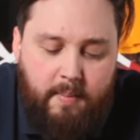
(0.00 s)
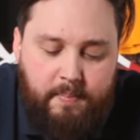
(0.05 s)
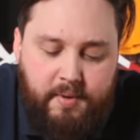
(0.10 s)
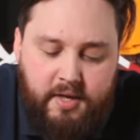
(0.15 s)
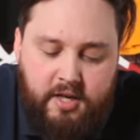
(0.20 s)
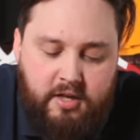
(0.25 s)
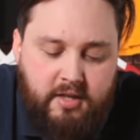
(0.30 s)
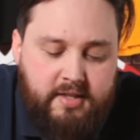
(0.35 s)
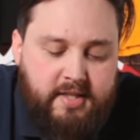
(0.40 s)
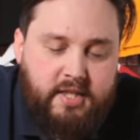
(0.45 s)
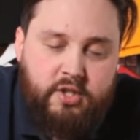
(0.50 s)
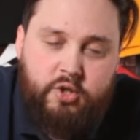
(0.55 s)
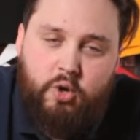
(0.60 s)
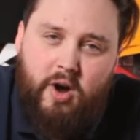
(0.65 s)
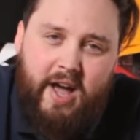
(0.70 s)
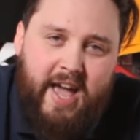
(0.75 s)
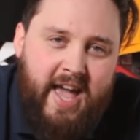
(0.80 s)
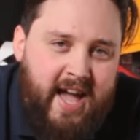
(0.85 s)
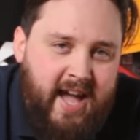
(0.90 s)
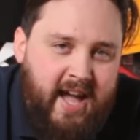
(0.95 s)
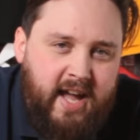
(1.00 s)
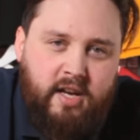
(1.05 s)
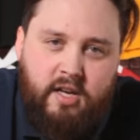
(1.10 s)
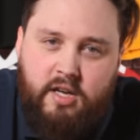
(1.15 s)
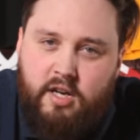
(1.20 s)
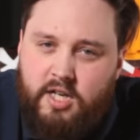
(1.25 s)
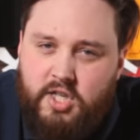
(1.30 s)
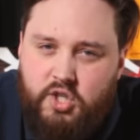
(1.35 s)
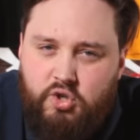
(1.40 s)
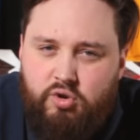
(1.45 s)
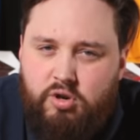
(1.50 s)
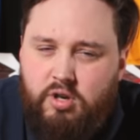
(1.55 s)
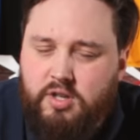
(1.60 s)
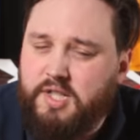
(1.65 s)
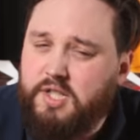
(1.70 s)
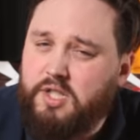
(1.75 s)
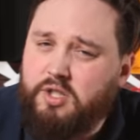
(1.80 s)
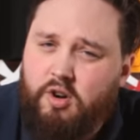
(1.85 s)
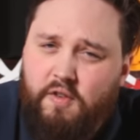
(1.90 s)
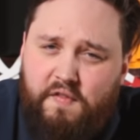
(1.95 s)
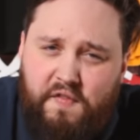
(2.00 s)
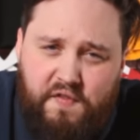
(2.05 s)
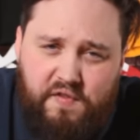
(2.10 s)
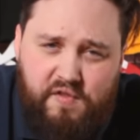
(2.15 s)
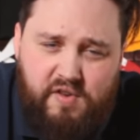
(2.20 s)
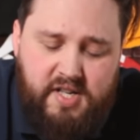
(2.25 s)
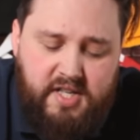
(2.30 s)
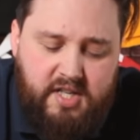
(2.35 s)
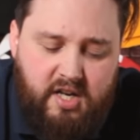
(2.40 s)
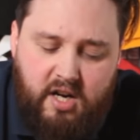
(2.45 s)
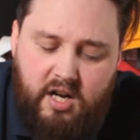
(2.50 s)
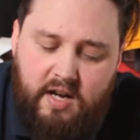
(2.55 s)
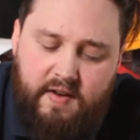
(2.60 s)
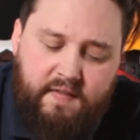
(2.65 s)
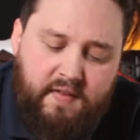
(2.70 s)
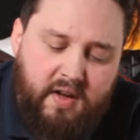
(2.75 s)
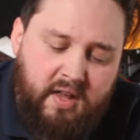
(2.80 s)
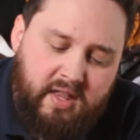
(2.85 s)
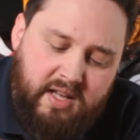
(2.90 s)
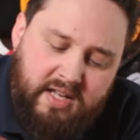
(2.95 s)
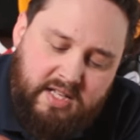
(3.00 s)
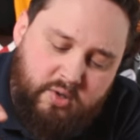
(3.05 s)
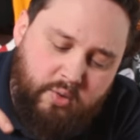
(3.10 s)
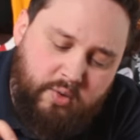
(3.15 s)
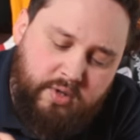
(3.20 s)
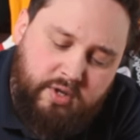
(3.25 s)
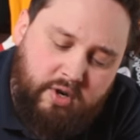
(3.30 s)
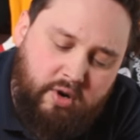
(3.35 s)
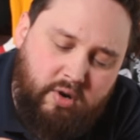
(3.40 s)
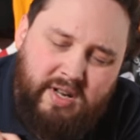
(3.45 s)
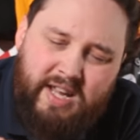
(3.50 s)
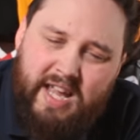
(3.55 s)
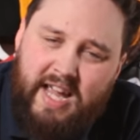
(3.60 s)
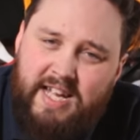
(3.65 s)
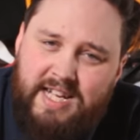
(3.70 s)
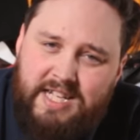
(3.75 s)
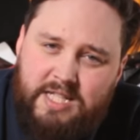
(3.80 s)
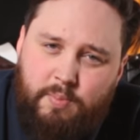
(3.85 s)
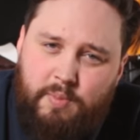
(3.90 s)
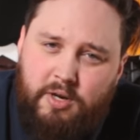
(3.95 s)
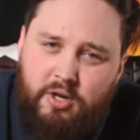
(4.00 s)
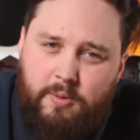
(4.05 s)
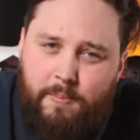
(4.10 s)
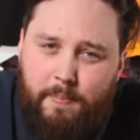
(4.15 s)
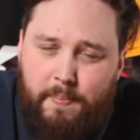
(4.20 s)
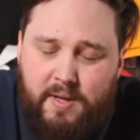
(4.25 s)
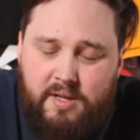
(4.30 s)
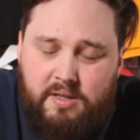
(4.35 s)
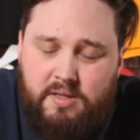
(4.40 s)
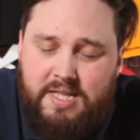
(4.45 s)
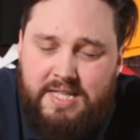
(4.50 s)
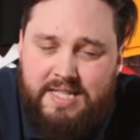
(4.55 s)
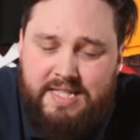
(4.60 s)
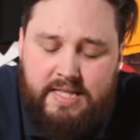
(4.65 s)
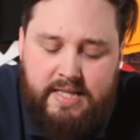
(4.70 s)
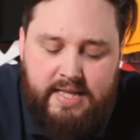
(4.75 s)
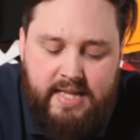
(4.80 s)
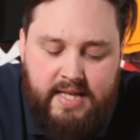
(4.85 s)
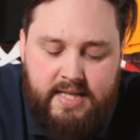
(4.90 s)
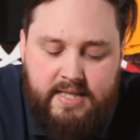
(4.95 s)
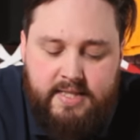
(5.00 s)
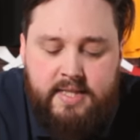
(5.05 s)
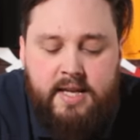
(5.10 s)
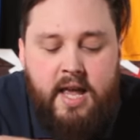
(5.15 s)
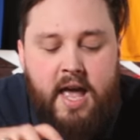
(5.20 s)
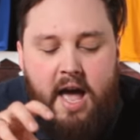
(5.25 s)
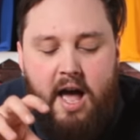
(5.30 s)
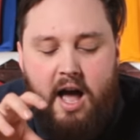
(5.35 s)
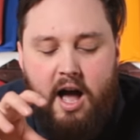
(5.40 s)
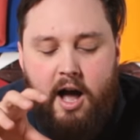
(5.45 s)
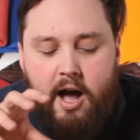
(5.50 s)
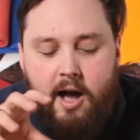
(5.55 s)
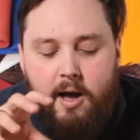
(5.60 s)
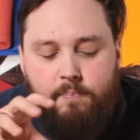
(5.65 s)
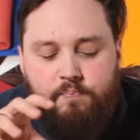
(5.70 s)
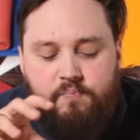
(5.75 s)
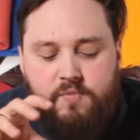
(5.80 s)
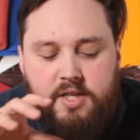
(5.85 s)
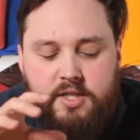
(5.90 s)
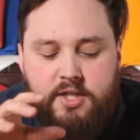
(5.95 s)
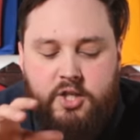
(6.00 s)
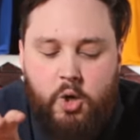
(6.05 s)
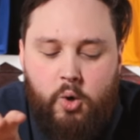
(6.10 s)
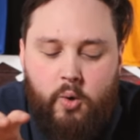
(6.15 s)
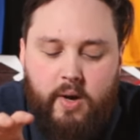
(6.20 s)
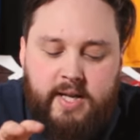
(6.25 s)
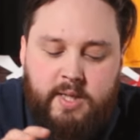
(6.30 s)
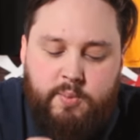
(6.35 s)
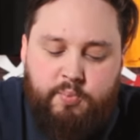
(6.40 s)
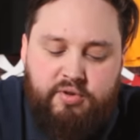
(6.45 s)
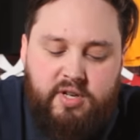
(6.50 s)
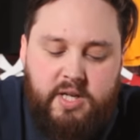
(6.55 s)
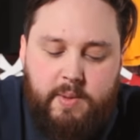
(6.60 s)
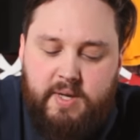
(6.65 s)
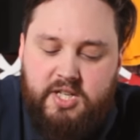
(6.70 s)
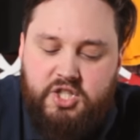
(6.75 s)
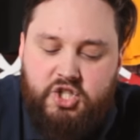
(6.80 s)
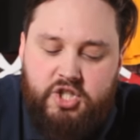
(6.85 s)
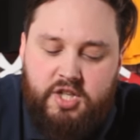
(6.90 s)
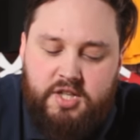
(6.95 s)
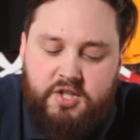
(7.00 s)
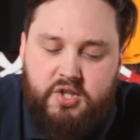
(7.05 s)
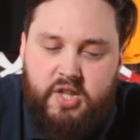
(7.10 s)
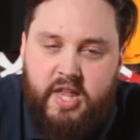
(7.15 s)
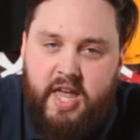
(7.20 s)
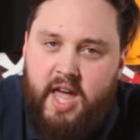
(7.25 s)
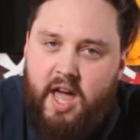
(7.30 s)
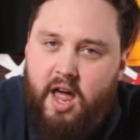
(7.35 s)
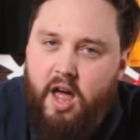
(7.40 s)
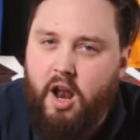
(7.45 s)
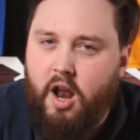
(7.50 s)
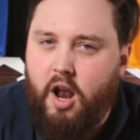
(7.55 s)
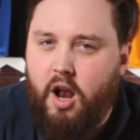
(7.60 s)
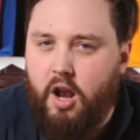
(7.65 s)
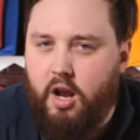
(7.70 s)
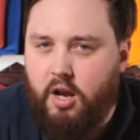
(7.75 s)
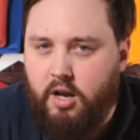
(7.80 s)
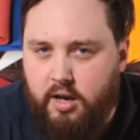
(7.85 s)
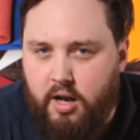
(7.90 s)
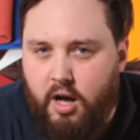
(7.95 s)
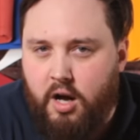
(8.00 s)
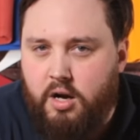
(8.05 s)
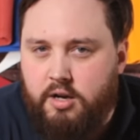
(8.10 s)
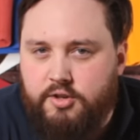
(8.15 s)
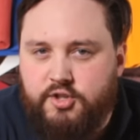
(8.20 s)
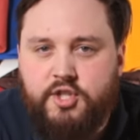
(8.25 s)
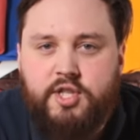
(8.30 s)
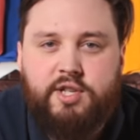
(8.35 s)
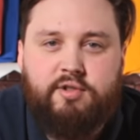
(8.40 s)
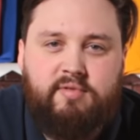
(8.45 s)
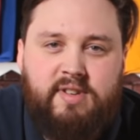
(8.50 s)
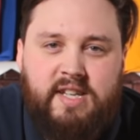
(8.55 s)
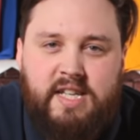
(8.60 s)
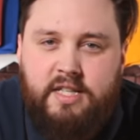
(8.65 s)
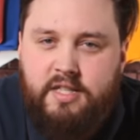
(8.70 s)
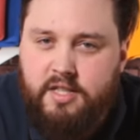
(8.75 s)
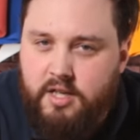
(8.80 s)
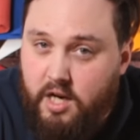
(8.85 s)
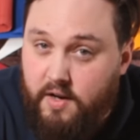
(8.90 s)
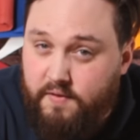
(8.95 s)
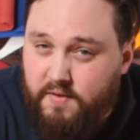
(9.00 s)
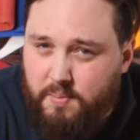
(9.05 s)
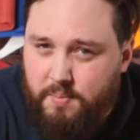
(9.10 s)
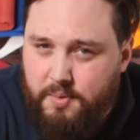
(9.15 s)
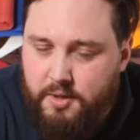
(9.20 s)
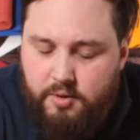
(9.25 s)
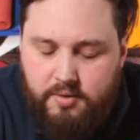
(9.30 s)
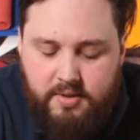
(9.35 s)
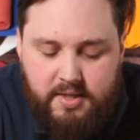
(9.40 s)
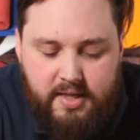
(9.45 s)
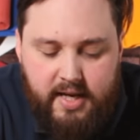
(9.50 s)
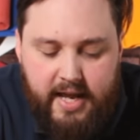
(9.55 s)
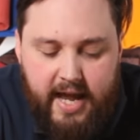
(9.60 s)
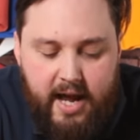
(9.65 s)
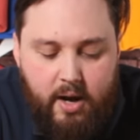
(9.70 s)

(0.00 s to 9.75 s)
because it's got air nitrox, it's got free dive, I think it's also got gauge mode built into this. So it's pretty much just their large screen dive computer